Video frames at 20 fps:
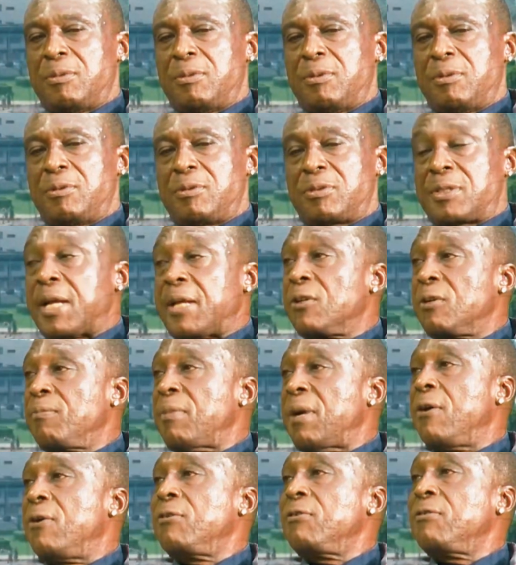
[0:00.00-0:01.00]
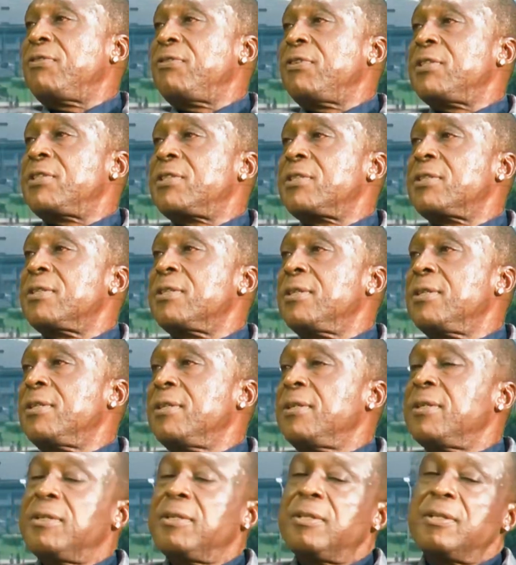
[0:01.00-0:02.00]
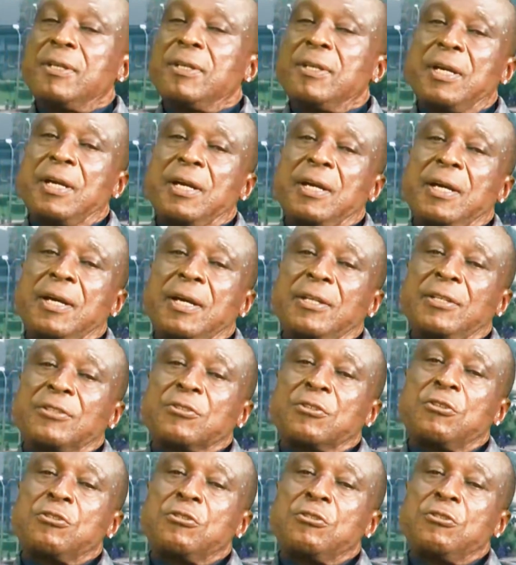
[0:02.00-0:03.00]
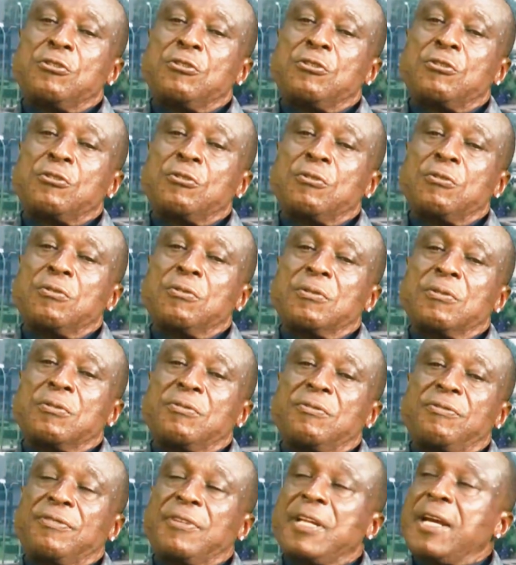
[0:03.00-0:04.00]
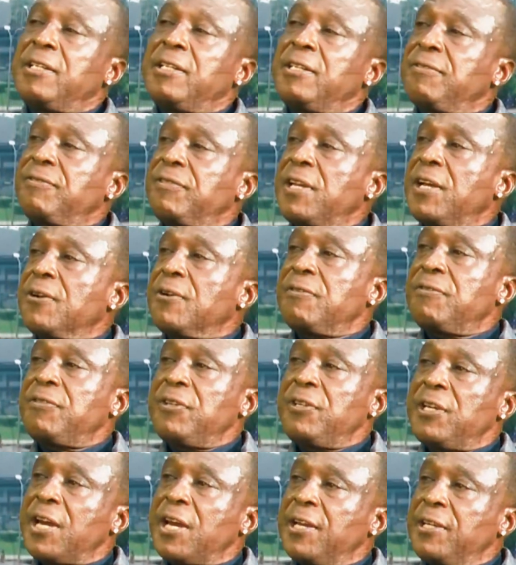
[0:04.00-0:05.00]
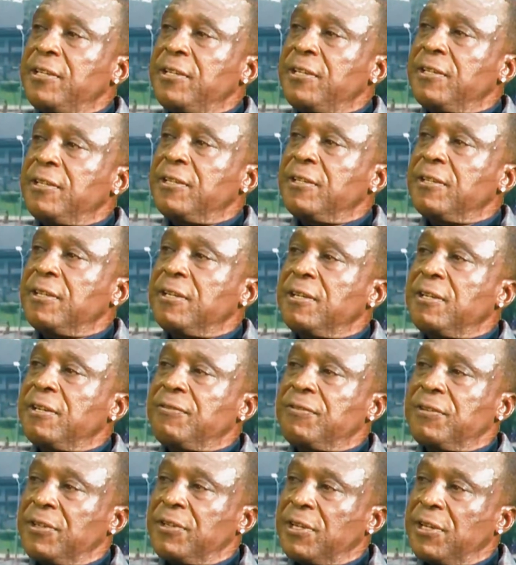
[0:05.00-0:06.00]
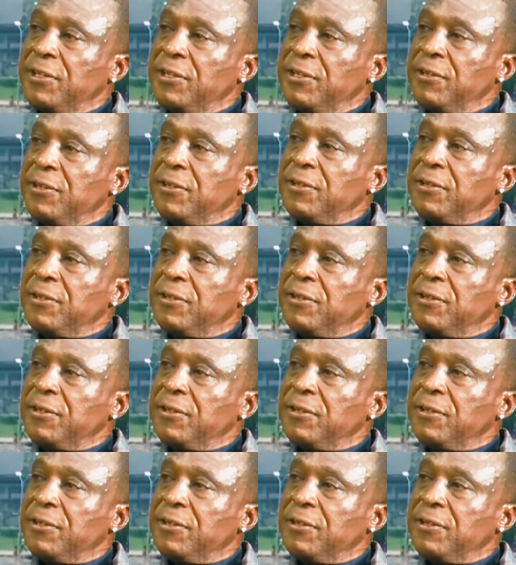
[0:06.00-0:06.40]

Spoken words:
stand on my own feet and continue to fly the flag of IYAYI,